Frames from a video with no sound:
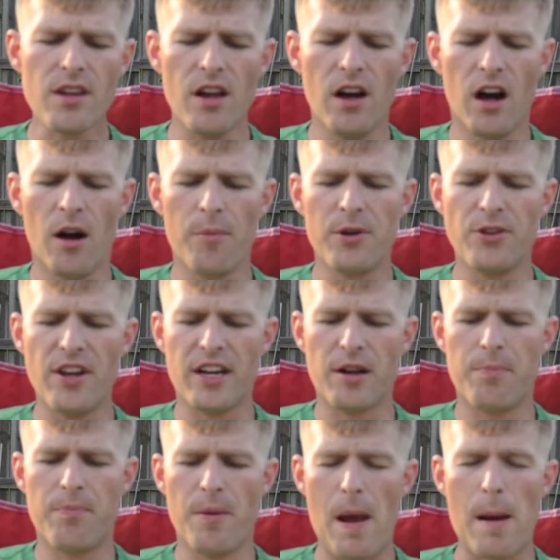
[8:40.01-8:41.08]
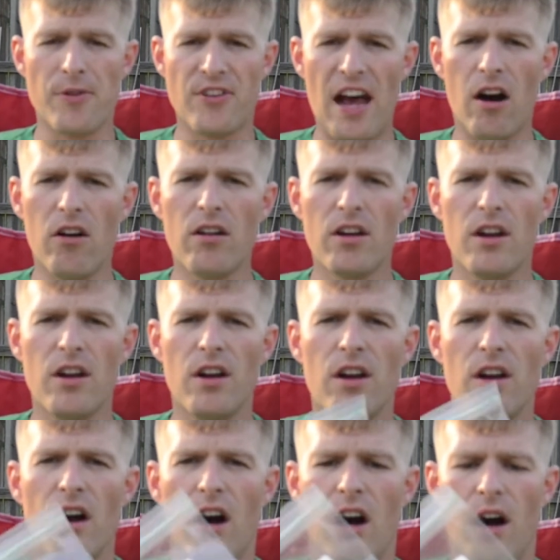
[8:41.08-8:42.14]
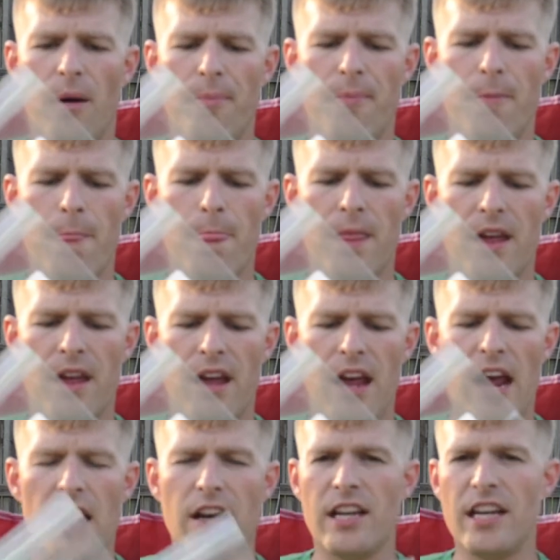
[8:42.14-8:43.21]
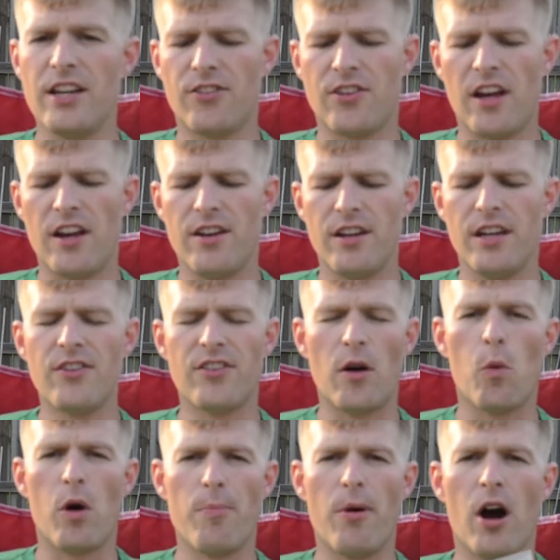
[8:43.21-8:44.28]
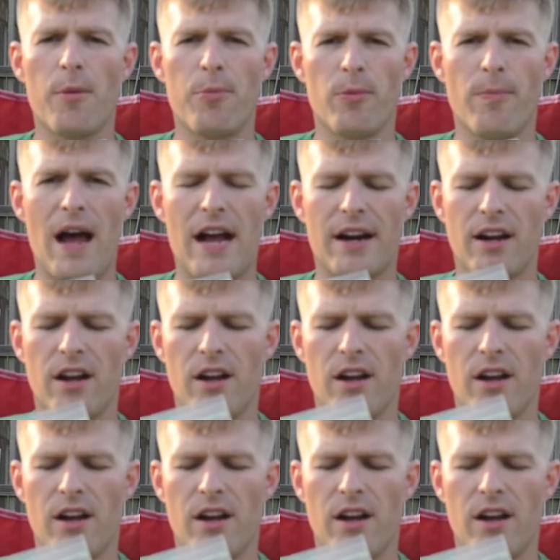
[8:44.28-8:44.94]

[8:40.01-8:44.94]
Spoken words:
You take a paper towel, and he sent 1 pod per bag.